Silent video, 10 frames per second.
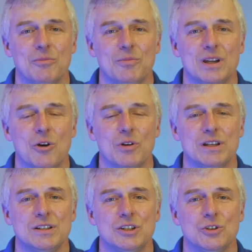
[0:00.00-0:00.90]

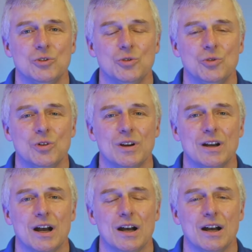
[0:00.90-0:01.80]
going
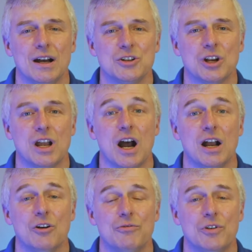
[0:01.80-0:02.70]
to
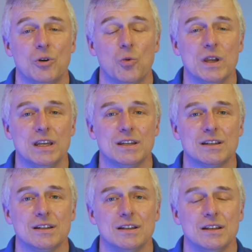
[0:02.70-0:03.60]
Chicago for a week,